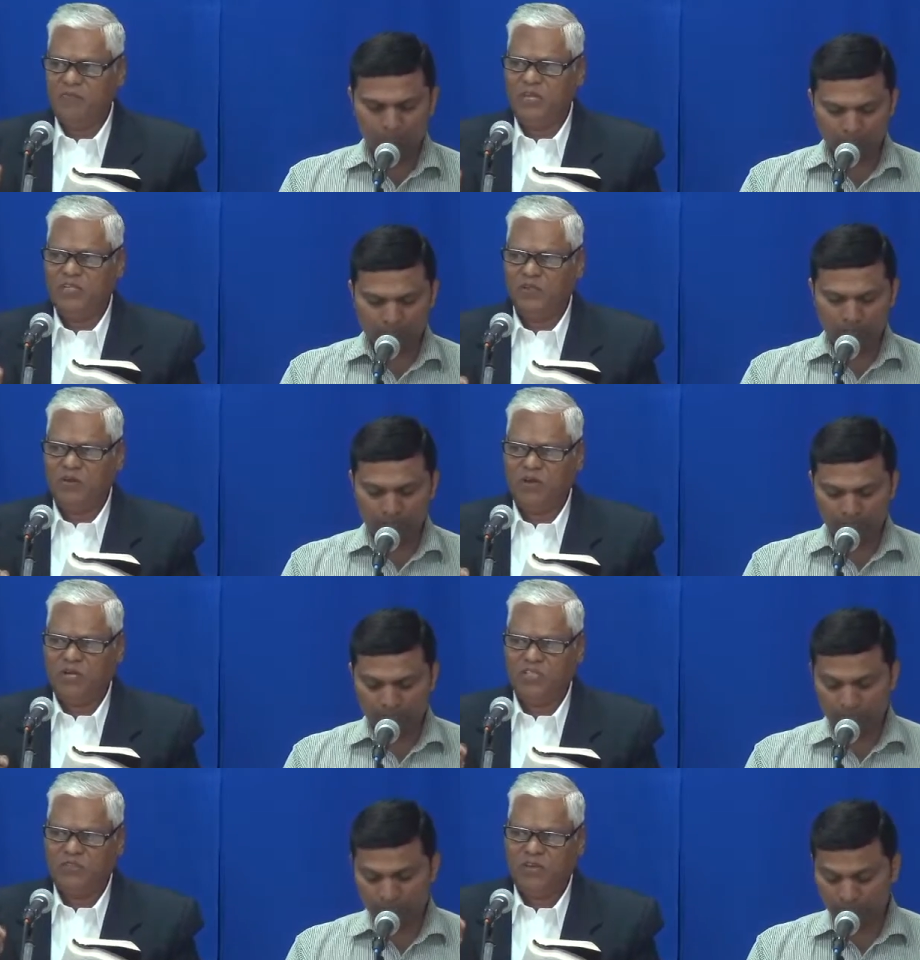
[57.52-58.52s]
Speaker 1: means the
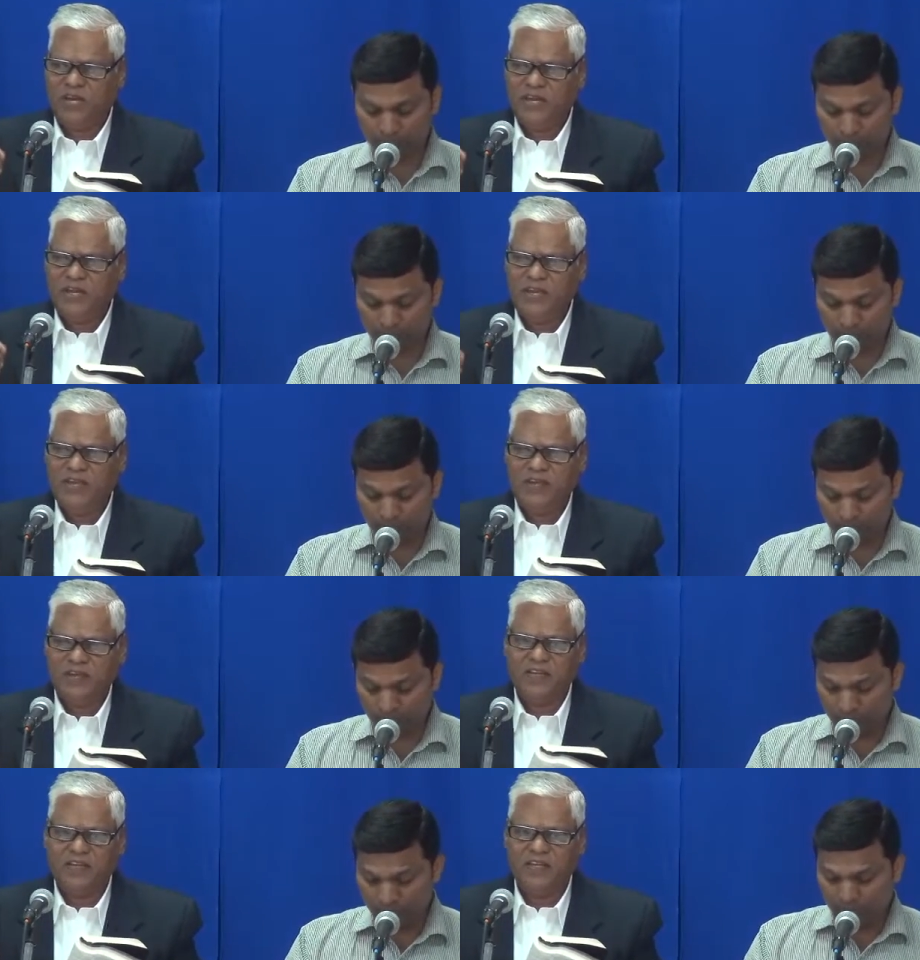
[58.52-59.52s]
Lord is very near.
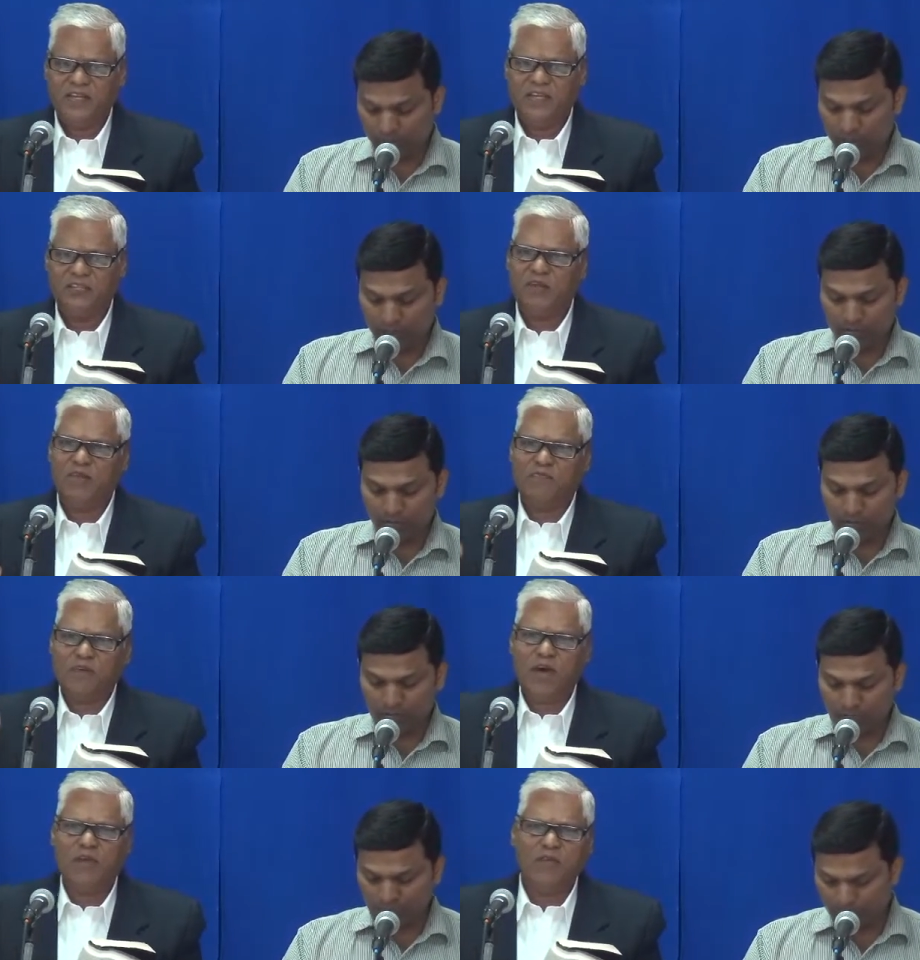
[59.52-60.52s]
He is not
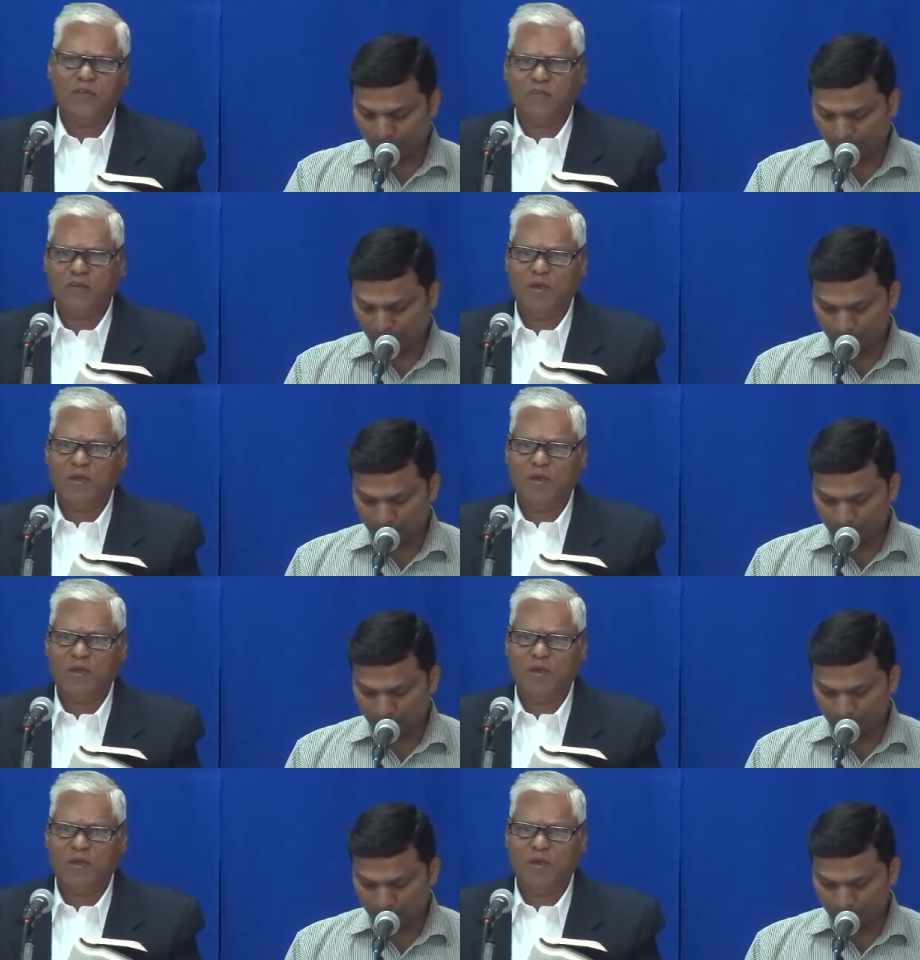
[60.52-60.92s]
far away from